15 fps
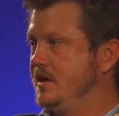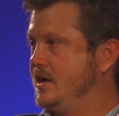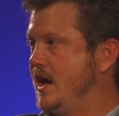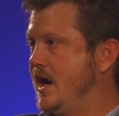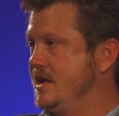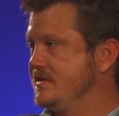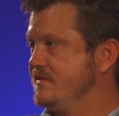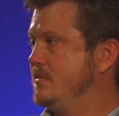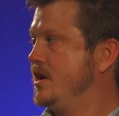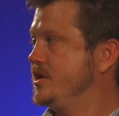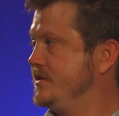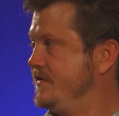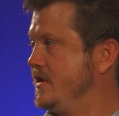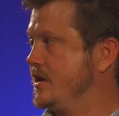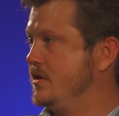in Ides of March
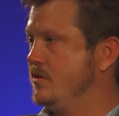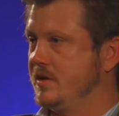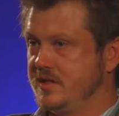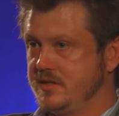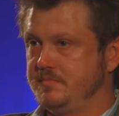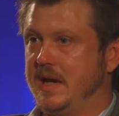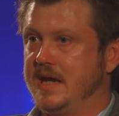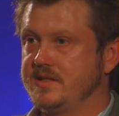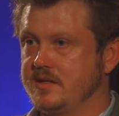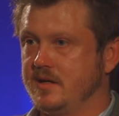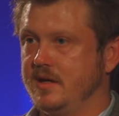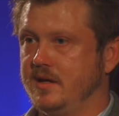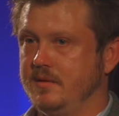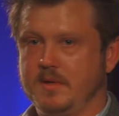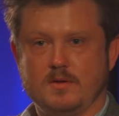and Farragut North is based on him.